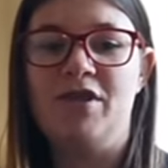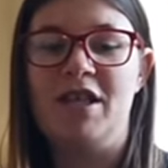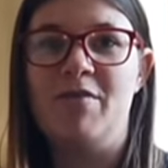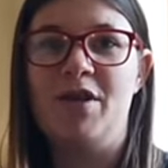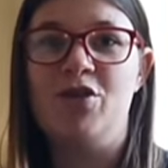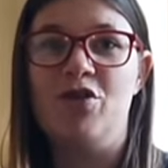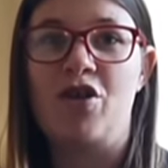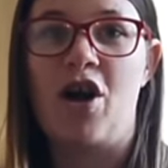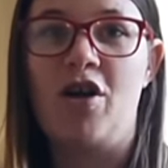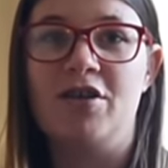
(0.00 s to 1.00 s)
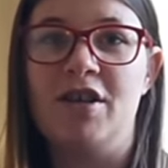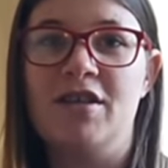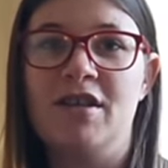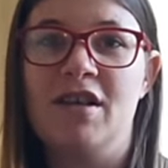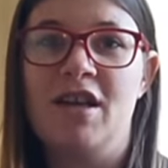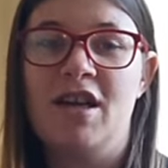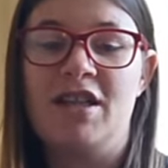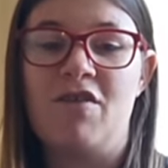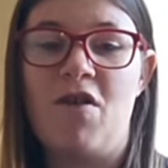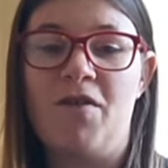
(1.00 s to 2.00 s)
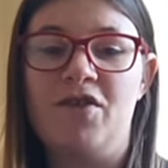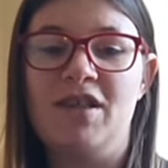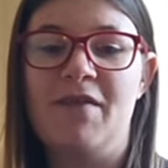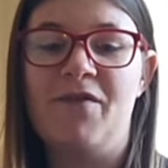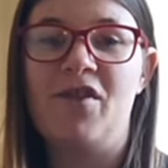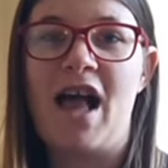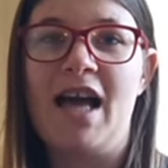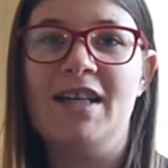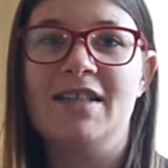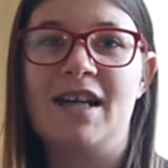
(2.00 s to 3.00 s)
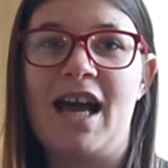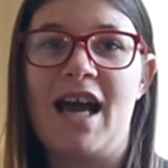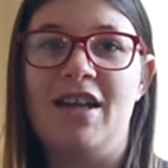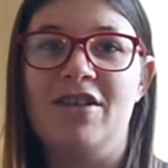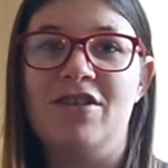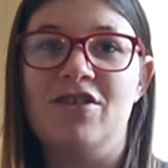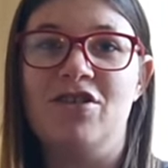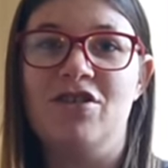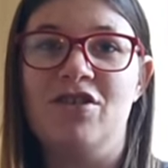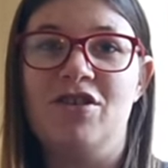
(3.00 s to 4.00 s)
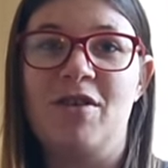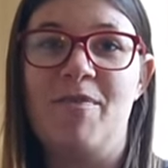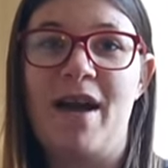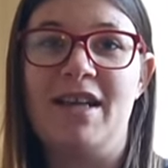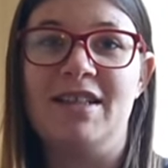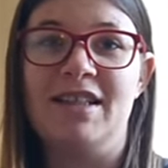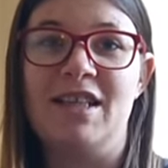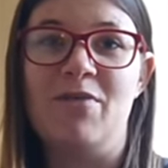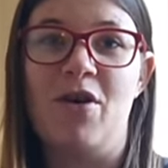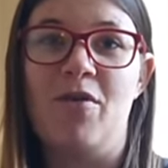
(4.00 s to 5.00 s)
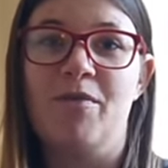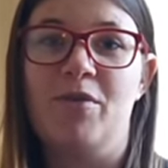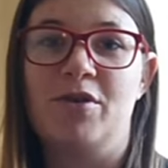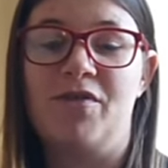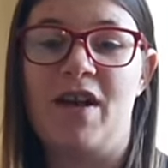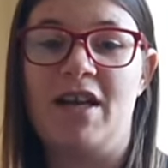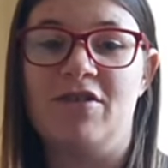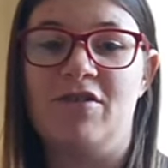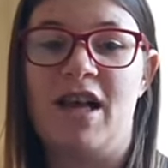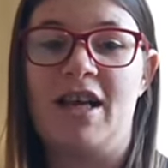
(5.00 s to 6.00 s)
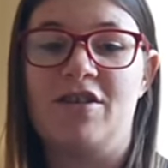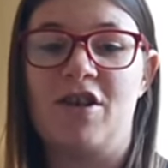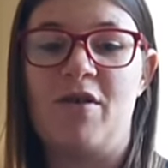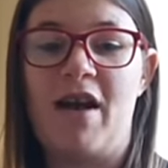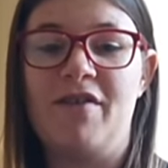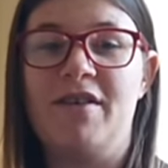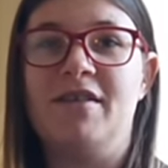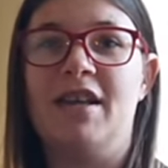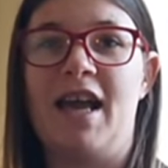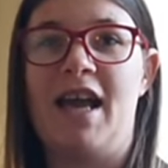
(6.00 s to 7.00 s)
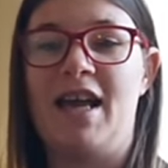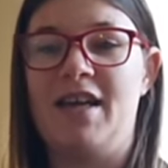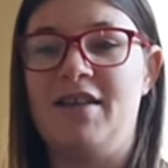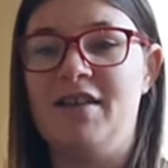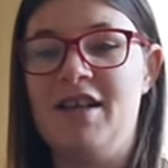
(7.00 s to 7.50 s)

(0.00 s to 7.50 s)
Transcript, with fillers: see them in your garden they're often in flight and you can barely see what butterflies look like so having a